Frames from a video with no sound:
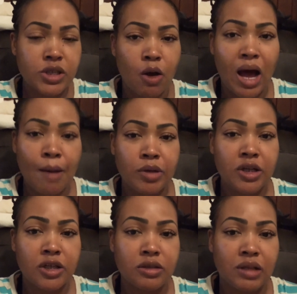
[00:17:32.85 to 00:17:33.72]
So I'm
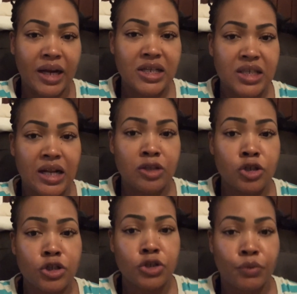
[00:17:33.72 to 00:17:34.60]
going to, like I said, I
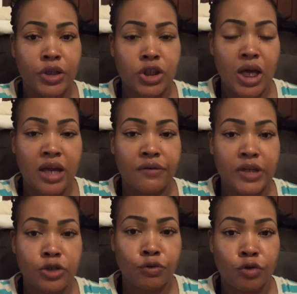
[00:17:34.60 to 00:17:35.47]
took a screenshot of
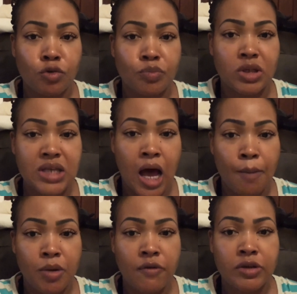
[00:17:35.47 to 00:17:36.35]
each group, the
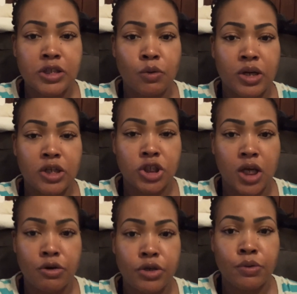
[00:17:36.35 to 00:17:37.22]
top of it, so it'll
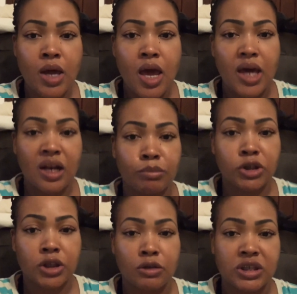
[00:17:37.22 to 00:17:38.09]
show you. And I'm
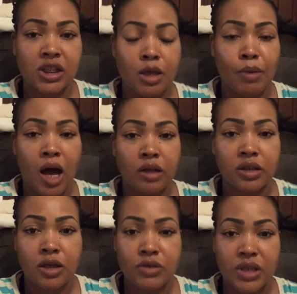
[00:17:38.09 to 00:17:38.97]
just going to slip
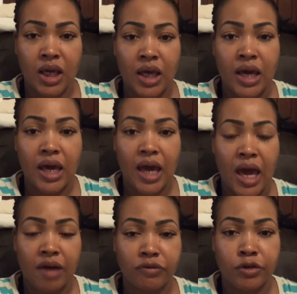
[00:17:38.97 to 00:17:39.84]
all of those in
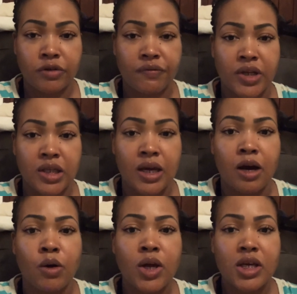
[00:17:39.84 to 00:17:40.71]
after the
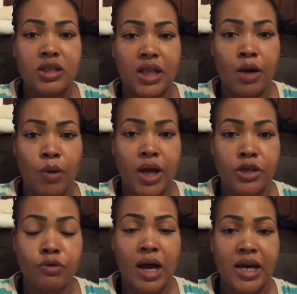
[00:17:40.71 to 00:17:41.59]
video, so that
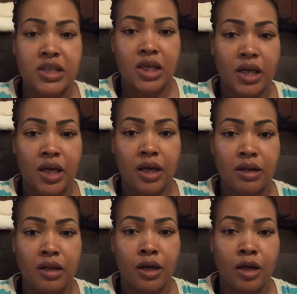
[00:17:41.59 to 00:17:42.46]
way you guys
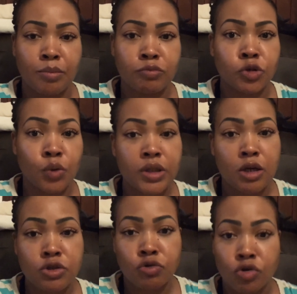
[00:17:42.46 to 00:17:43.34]
can join
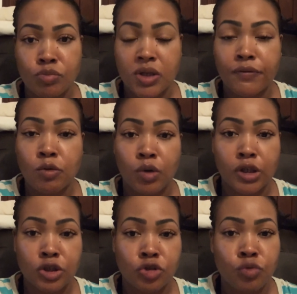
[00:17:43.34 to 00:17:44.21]
those groups if you
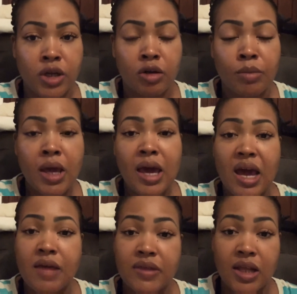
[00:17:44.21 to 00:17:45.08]
wanted to join them.
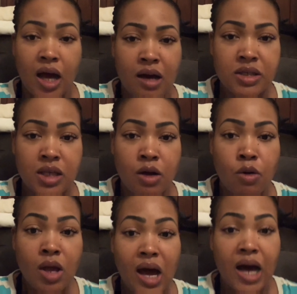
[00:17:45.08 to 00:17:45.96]
And then
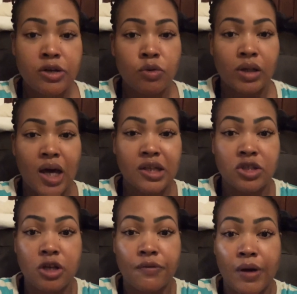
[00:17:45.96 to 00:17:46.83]
also, I do a lot of
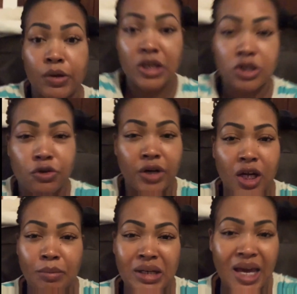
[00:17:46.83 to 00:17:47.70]
stuff on
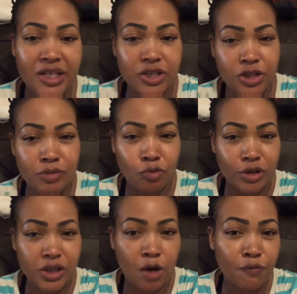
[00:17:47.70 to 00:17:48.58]
Instagram, and that's just
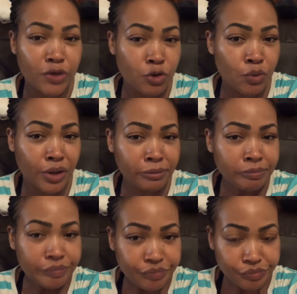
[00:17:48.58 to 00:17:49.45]
more so viewing,
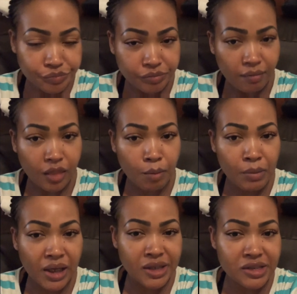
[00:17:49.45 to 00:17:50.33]

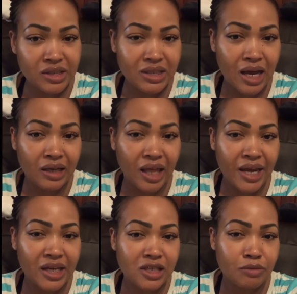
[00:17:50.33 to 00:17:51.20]
because it's not
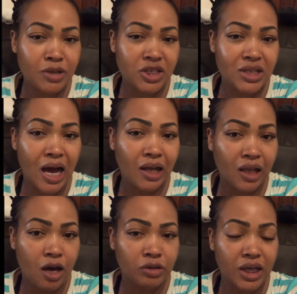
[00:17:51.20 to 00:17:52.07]
like as much
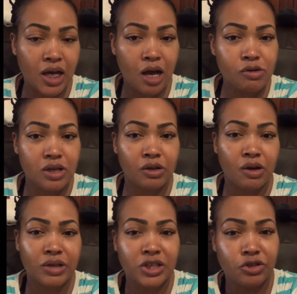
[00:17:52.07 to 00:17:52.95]
dialogue that goes on
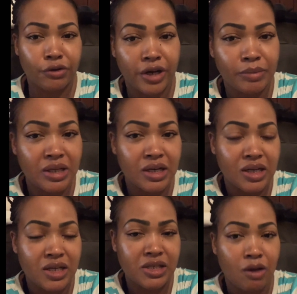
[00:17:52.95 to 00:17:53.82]
Instagram than it
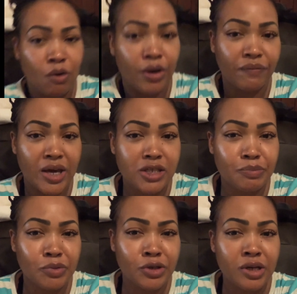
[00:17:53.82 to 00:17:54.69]
is on
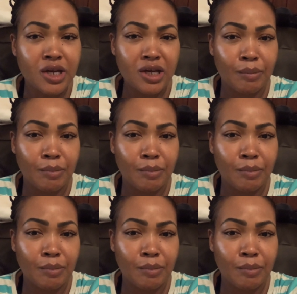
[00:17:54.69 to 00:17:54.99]
Facebook.